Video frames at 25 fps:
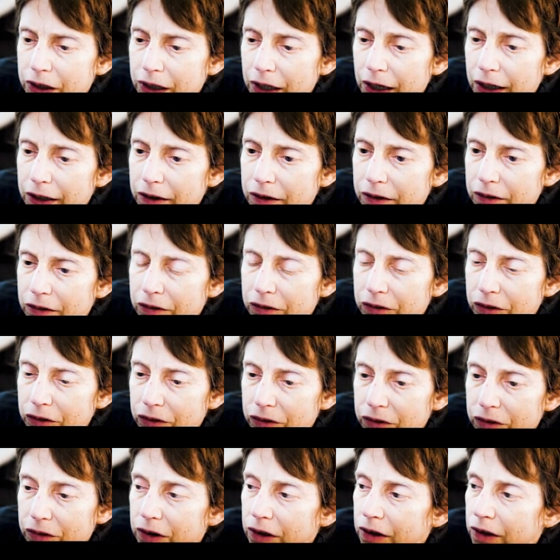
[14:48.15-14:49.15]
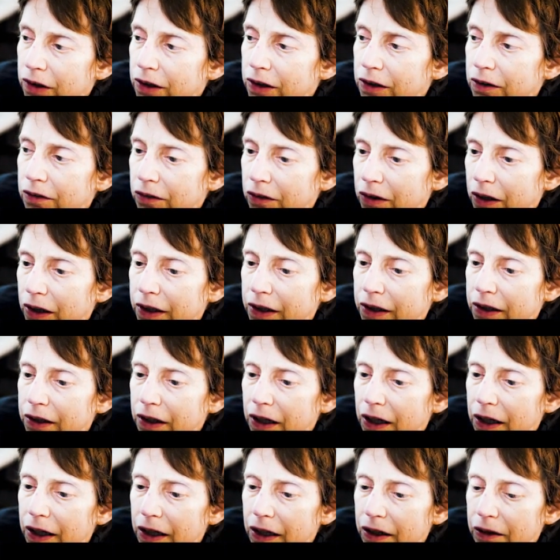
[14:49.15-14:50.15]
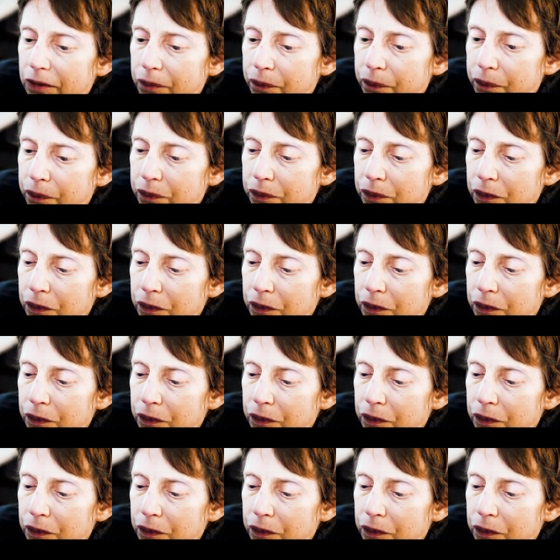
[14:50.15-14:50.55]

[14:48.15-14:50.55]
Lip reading: canisters and things like that.